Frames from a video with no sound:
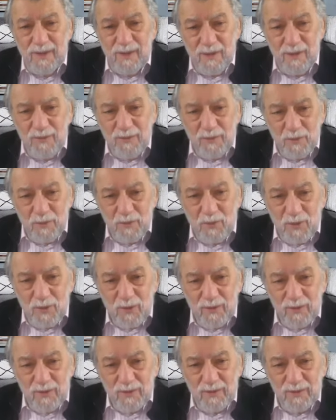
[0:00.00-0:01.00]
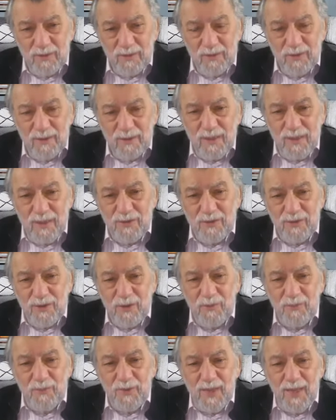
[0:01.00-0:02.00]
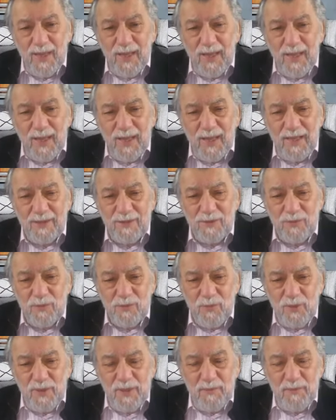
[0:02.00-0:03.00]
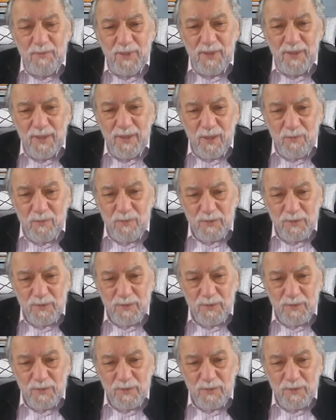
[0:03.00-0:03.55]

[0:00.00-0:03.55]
of the world. So as we become